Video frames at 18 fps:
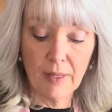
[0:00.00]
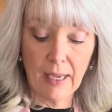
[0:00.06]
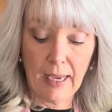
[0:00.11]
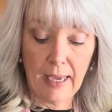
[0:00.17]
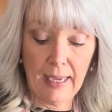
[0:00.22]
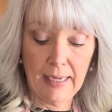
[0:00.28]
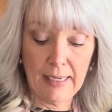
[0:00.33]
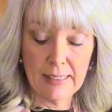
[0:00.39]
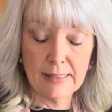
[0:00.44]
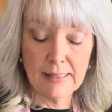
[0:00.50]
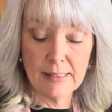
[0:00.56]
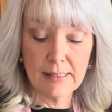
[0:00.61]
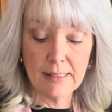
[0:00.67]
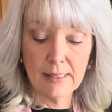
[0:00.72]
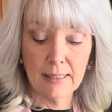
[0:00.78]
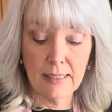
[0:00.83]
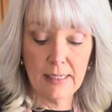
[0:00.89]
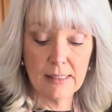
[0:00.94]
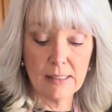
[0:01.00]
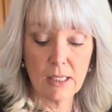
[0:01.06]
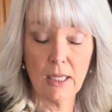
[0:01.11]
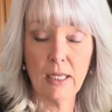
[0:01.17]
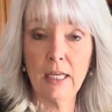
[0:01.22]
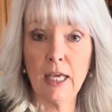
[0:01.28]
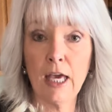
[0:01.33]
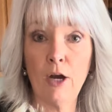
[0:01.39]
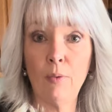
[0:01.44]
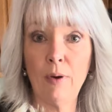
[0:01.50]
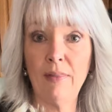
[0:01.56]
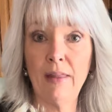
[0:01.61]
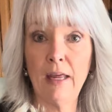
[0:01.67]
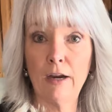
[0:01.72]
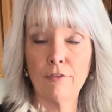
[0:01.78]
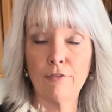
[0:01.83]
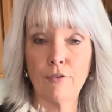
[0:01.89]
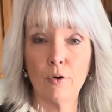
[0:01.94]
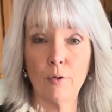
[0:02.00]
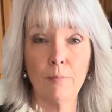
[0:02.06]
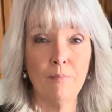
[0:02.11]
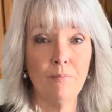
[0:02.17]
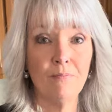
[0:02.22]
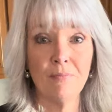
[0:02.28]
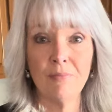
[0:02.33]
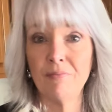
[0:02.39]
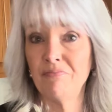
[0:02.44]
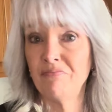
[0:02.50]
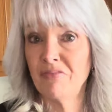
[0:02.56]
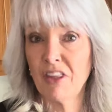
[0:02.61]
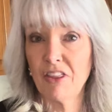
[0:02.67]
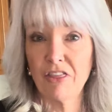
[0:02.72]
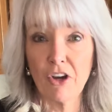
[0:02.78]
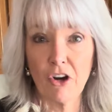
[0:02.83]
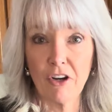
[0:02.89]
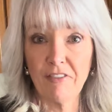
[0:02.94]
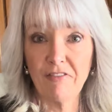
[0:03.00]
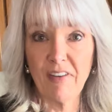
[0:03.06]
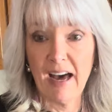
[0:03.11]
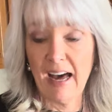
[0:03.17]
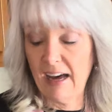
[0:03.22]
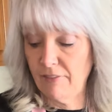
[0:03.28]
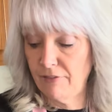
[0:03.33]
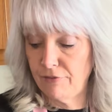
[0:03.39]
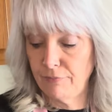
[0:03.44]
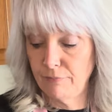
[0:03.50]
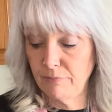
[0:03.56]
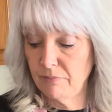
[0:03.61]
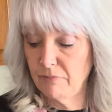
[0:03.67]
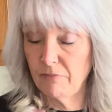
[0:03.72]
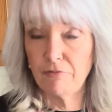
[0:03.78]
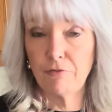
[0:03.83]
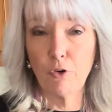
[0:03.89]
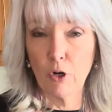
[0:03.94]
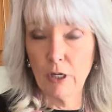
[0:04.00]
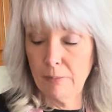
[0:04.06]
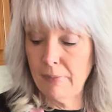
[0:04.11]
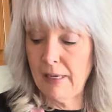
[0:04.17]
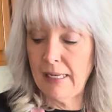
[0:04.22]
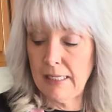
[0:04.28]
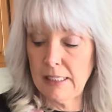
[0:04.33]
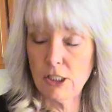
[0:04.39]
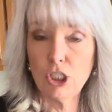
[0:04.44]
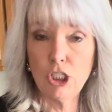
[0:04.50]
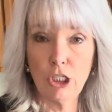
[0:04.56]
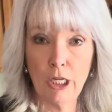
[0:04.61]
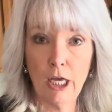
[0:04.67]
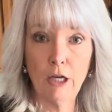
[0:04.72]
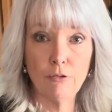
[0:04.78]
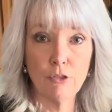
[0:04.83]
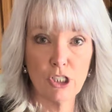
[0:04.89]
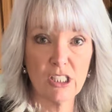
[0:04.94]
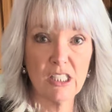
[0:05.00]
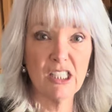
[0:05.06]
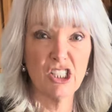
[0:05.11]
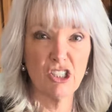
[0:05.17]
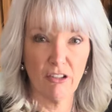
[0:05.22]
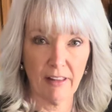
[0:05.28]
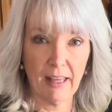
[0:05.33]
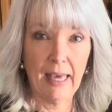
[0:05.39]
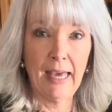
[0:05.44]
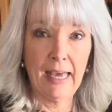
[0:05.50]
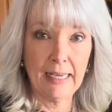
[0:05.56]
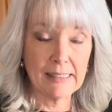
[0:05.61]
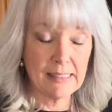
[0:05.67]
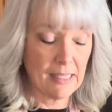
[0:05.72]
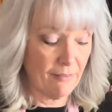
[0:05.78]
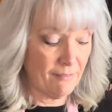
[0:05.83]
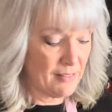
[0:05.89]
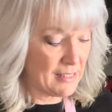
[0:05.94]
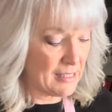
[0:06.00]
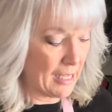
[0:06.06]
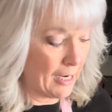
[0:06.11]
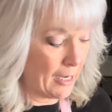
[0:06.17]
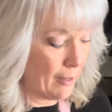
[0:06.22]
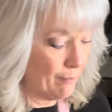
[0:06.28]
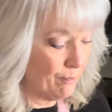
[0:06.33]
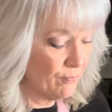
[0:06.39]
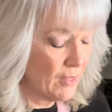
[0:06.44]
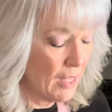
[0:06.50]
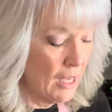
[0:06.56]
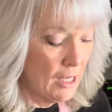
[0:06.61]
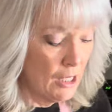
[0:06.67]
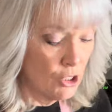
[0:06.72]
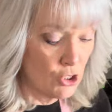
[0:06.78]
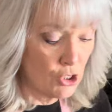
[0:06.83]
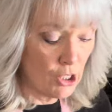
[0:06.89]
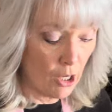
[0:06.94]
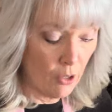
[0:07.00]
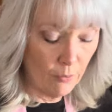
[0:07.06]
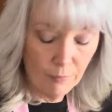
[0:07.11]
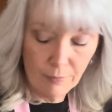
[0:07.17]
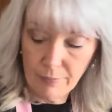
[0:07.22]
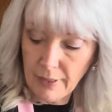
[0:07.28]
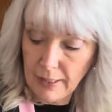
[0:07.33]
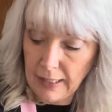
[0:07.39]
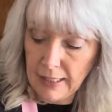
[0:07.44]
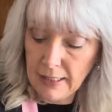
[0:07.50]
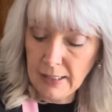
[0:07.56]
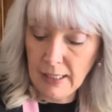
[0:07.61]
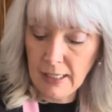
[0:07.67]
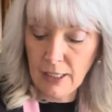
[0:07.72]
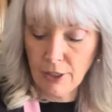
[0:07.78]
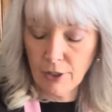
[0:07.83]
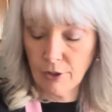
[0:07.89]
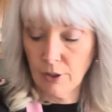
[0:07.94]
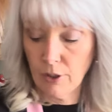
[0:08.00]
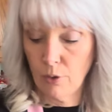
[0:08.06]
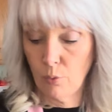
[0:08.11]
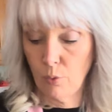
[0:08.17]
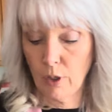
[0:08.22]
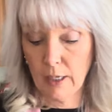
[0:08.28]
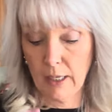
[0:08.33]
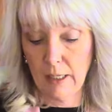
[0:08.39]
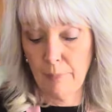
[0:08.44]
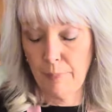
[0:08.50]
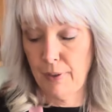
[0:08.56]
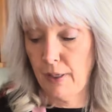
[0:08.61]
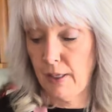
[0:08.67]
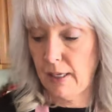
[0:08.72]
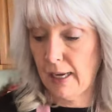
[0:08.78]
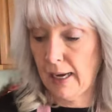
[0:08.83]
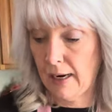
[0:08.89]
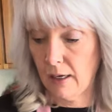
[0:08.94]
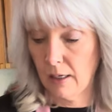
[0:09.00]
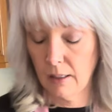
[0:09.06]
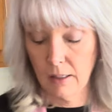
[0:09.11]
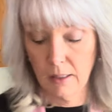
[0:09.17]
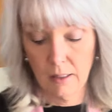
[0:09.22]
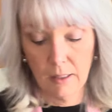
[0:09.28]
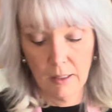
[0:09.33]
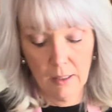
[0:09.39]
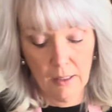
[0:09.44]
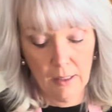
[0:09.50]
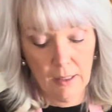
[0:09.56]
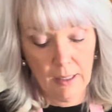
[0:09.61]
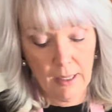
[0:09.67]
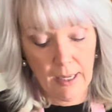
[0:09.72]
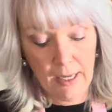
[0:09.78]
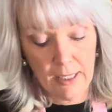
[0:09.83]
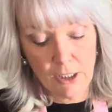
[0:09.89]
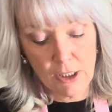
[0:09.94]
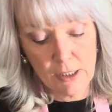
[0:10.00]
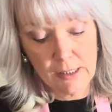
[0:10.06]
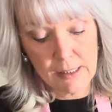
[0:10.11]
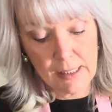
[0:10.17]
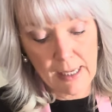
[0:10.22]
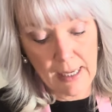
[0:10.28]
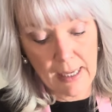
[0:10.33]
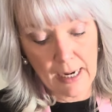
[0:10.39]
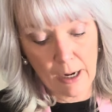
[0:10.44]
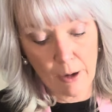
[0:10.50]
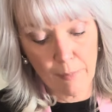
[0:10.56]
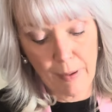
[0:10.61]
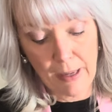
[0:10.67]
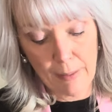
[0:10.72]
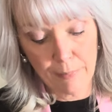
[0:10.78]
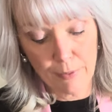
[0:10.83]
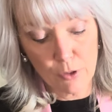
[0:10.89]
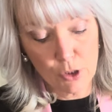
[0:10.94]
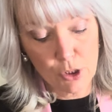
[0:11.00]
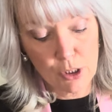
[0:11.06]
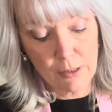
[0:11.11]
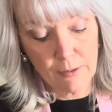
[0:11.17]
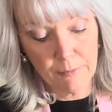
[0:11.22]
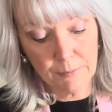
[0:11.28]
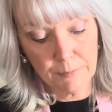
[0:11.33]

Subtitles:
And it's going to go in there for 40 minutes, you know, just until the eggs have set up. So in here, we're going to put our onions and our peppers